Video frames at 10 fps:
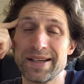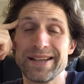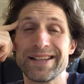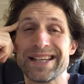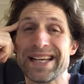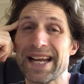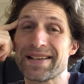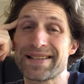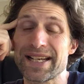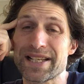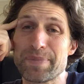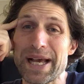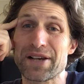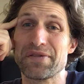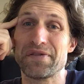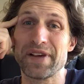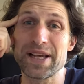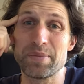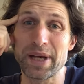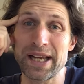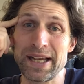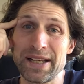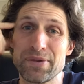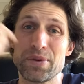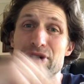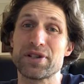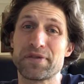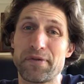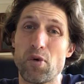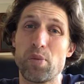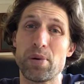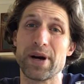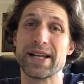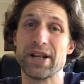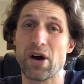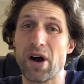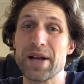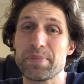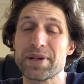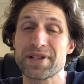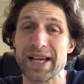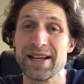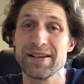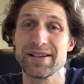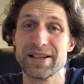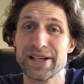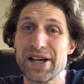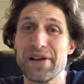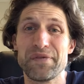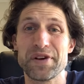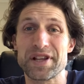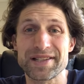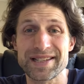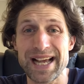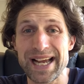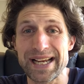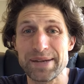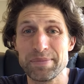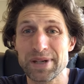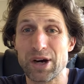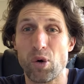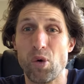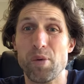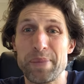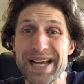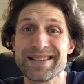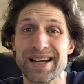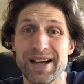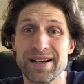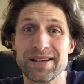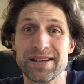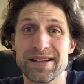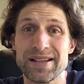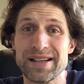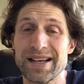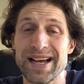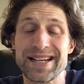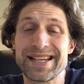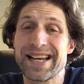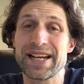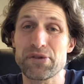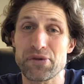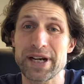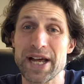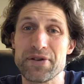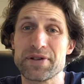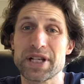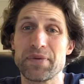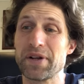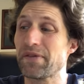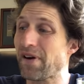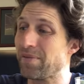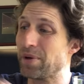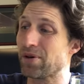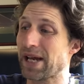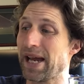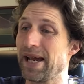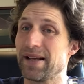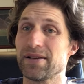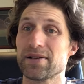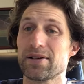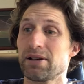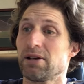You can get a 6-pack of VB, which is 4.9%, for the same or better, and you're getting 375ml cans,